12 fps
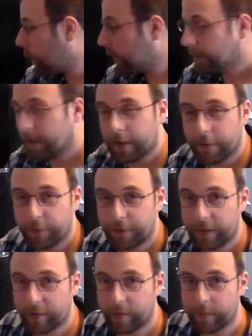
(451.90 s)
one of the other
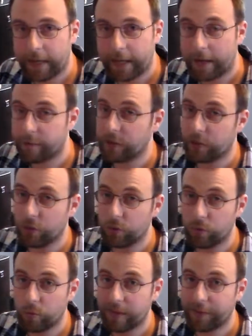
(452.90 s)
things I'm going to have to
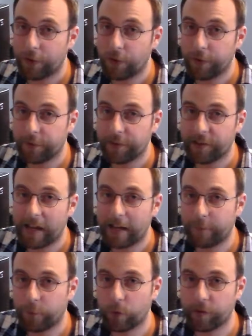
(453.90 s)
do with all of the
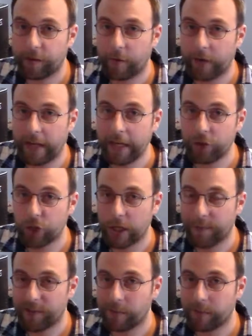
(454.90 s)
Socket 478 chips,